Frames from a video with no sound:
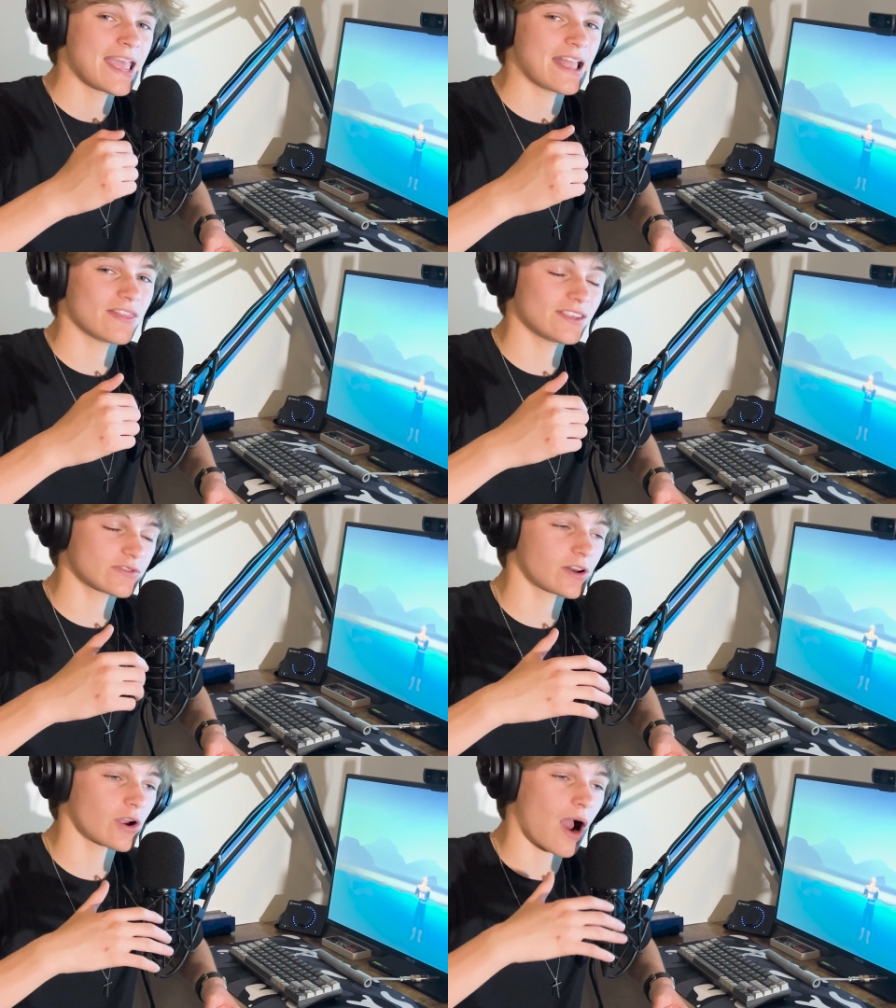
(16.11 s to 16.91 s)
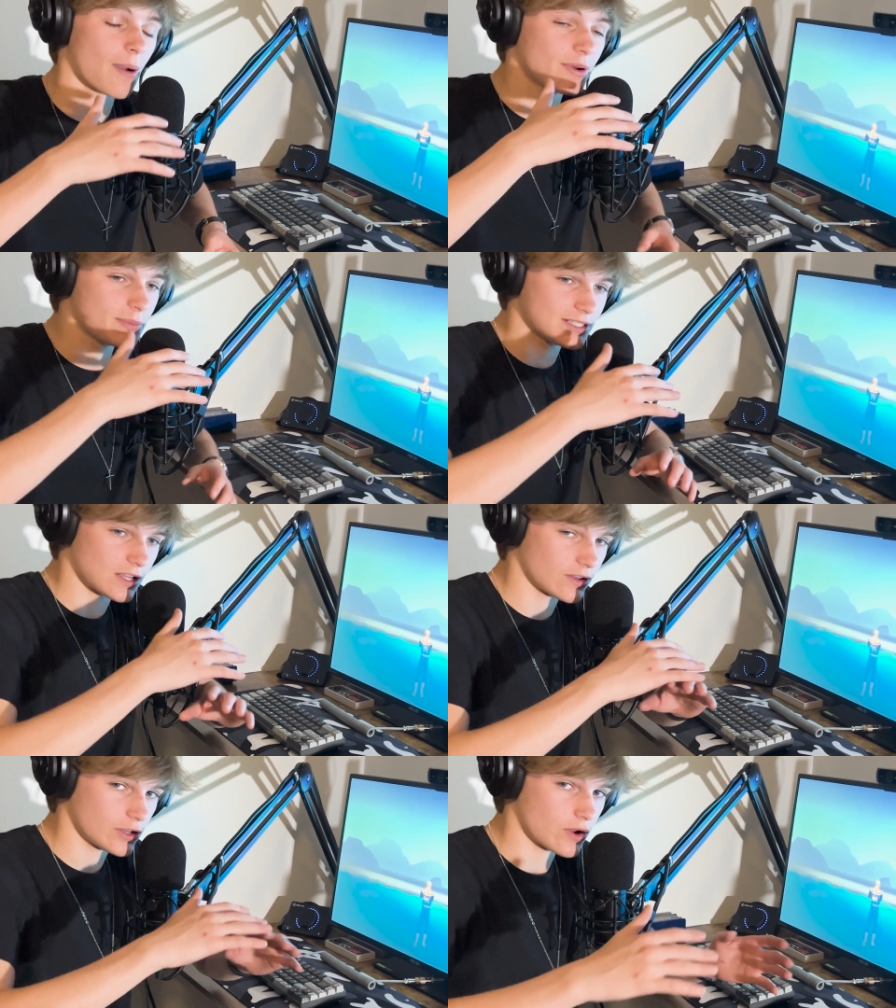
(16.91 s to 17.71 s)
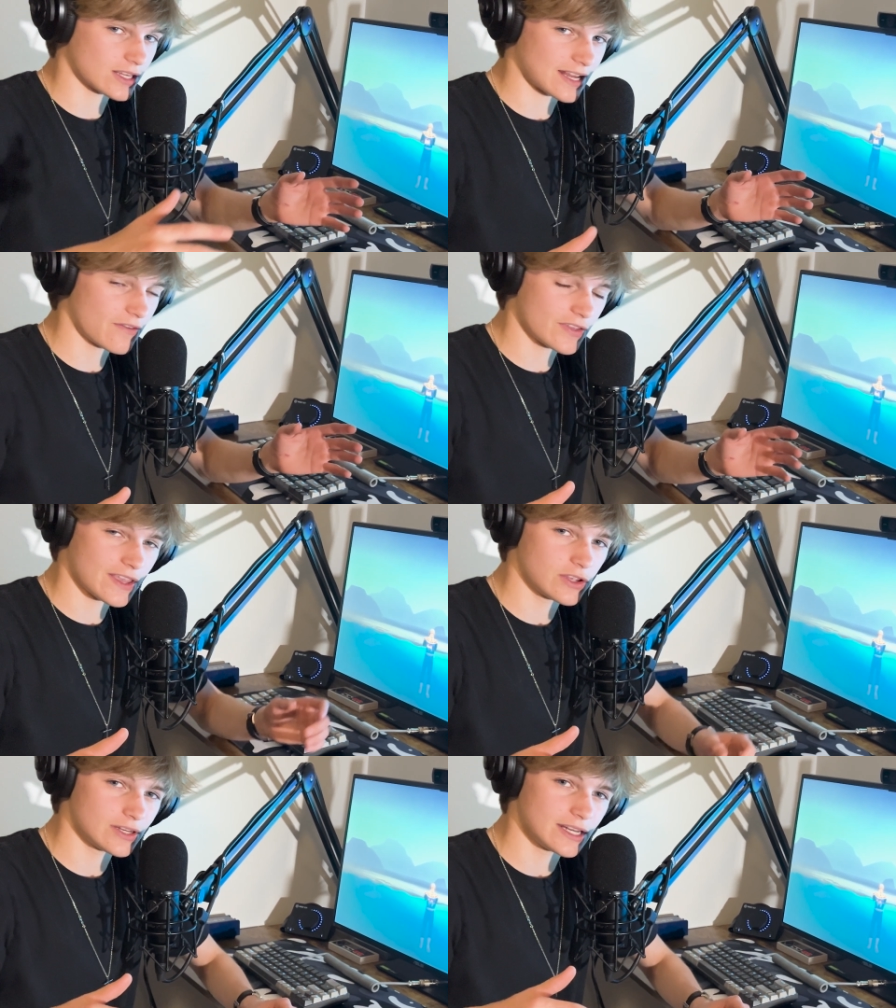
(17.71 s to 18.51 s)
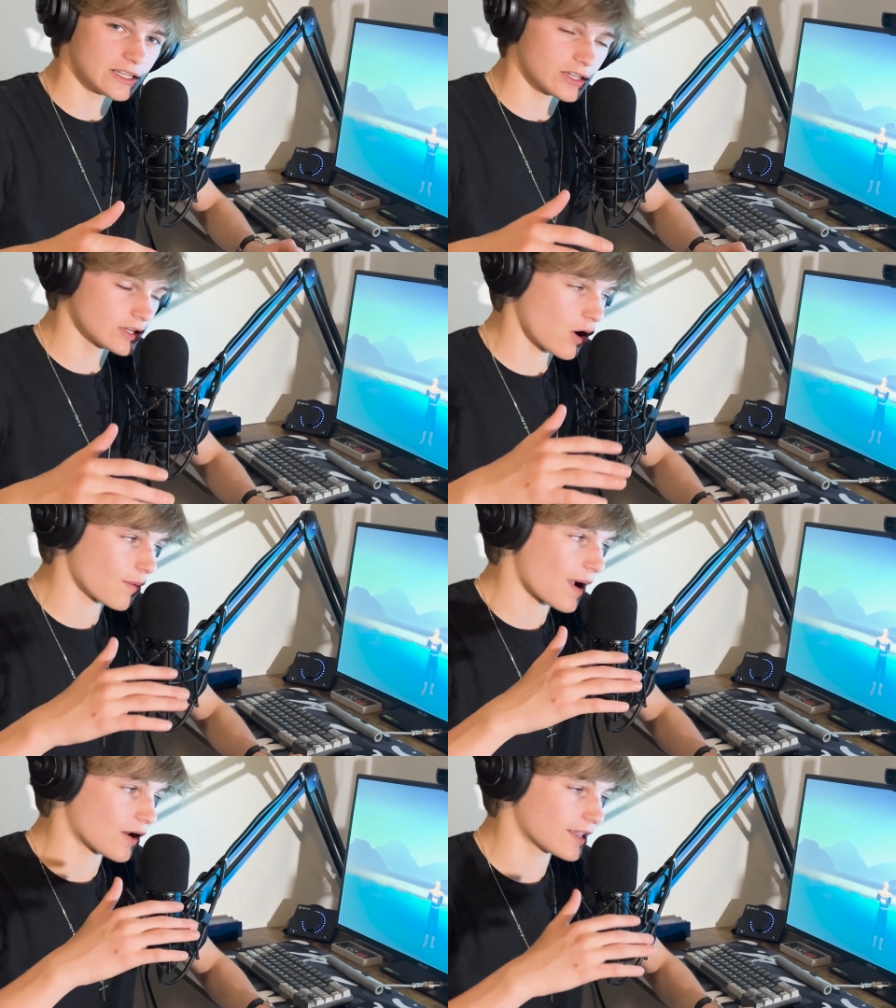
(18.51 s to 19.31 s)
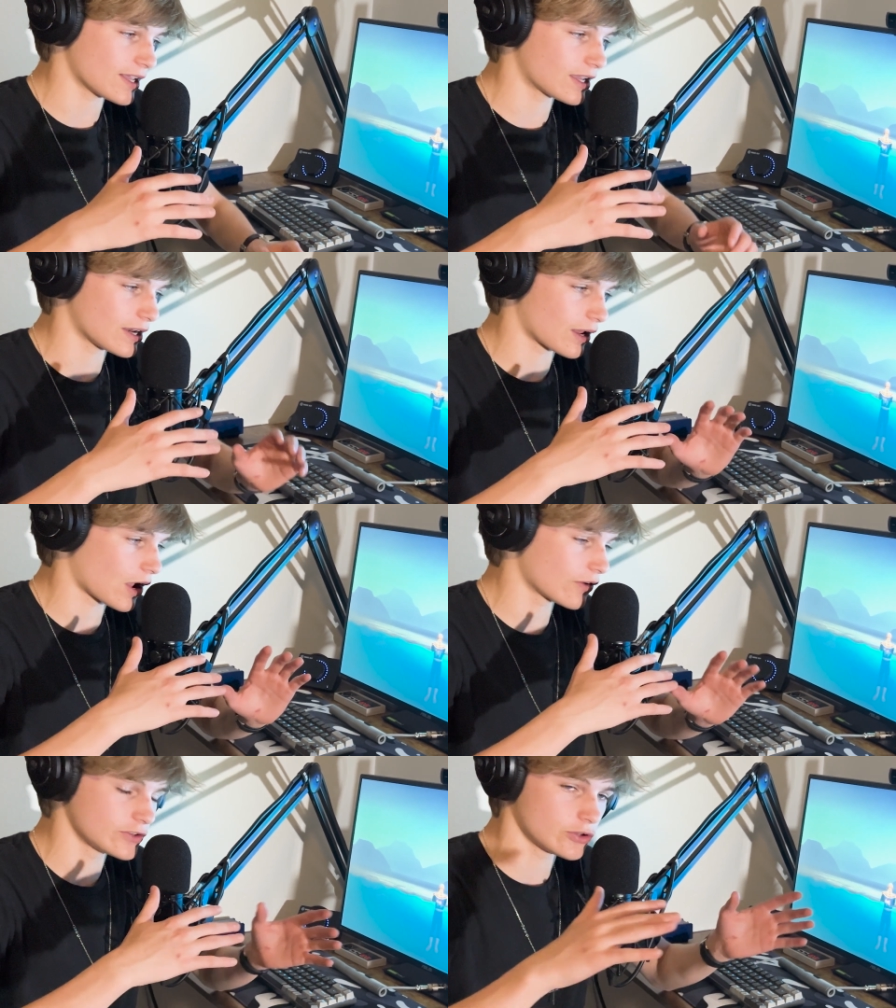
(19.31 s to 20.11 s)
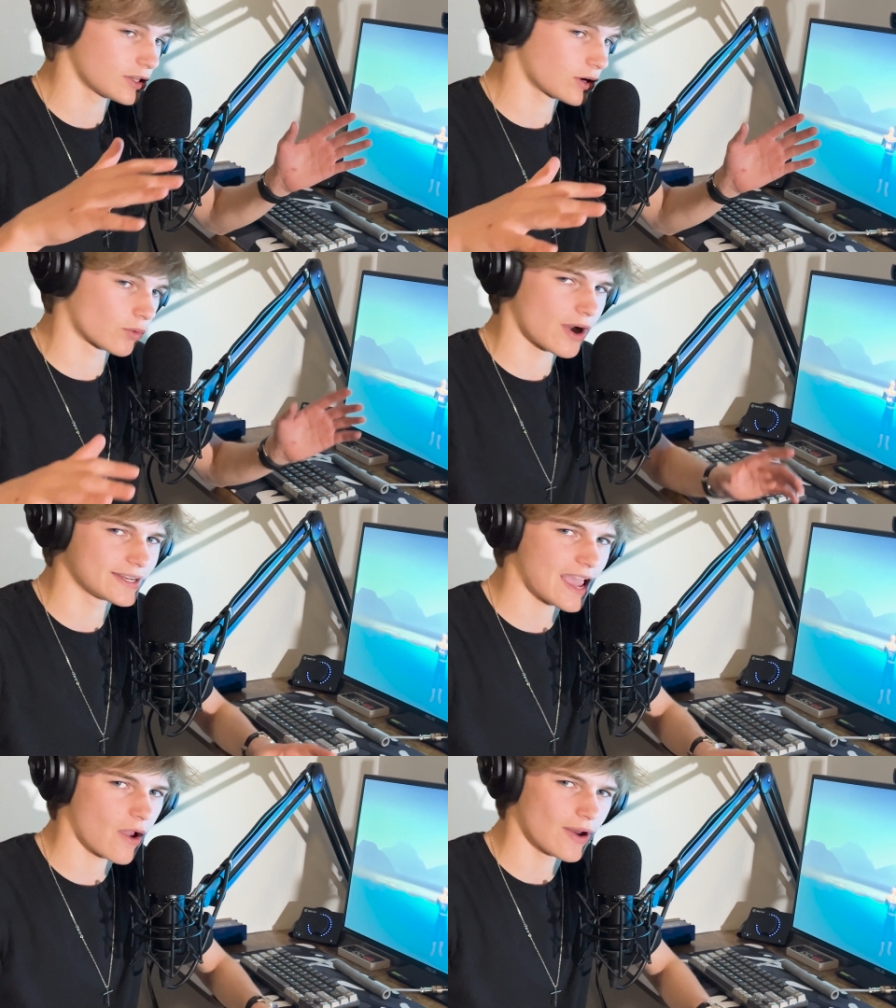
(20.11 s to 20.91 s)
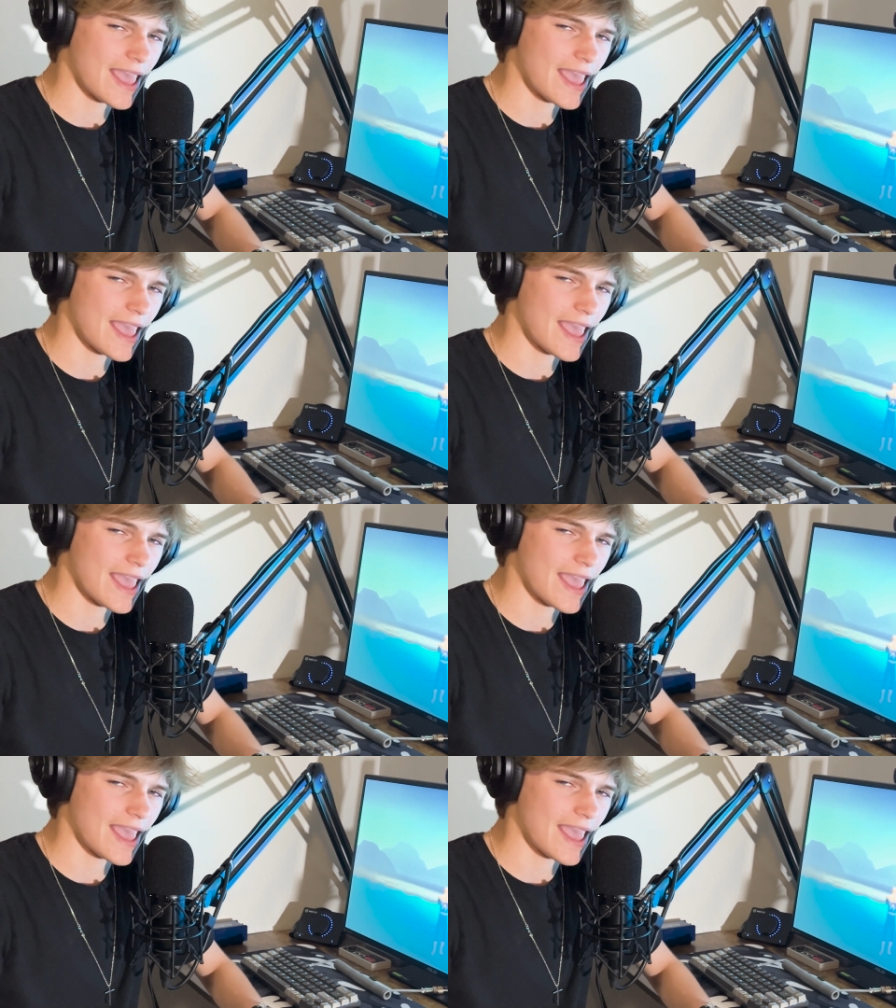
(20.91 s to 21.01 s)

In this video I'm going to be telling you guys everything you need to know about it, going to give you a little rundown,